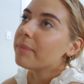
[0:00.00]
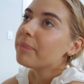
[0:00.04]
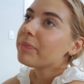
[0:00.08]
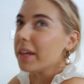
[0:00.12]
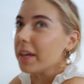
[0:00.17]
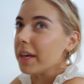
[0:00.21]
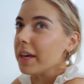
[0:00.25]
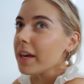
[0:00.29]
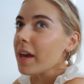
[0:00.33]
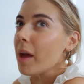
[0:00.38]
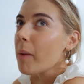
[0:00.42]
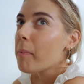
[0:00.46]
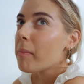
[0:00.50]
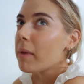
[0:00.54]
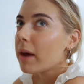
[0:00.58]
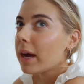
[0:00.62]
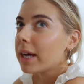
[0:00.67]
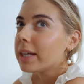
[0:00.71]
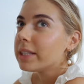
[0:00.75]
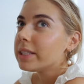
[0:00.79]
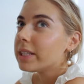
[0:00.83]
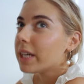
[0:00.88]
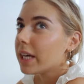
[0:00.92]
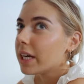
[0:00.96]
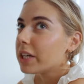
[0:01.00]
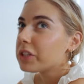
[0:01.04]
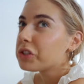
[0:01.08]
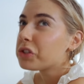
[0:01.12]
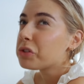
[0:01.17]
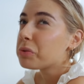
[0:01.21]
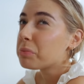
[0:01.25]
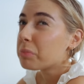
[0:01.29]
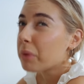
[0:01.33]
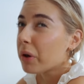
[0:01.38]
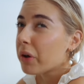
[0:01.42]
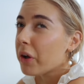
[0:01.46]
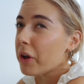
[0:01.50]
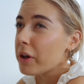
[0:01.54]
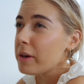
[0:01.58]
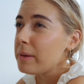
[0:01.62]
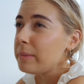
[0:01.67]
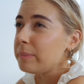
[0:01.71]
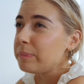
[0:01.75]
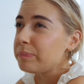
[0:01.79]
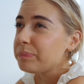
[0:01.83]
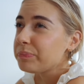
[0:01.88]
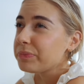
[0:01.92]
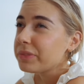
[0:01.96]
I'm thinking I might tan
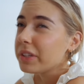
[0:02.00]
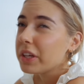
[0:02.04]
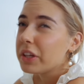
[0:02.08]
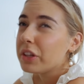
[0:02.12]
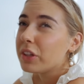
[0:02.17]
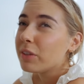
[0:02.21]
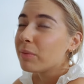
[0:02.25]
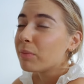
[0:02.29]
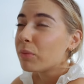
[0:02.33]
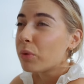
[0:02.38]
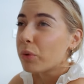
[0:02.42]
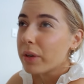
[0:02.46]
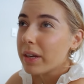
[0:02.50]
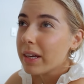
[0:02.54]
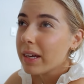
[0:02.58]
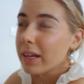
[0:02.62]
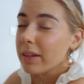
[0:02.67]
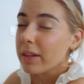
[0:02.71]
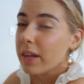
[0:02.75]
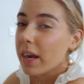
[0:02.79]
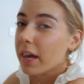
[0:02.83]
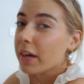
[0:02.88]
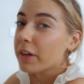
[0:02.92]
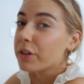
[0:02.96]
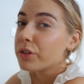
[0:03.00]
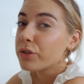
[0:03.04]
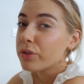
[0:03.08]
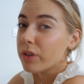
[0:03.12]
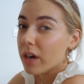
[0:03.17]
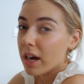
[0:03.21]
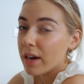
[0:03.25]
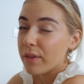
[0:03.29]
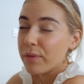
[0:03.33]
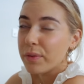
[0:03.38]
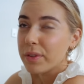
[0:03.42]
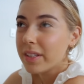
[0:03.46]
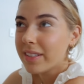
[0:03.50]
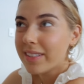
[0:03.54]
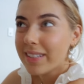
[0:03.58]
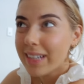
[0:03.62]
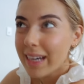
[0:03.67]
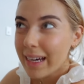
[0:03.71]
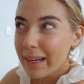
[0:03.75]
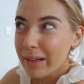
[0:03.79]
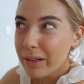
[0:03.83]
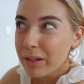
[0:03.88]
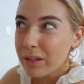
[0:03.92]
tomorrow in the morning and then I can drive with the tan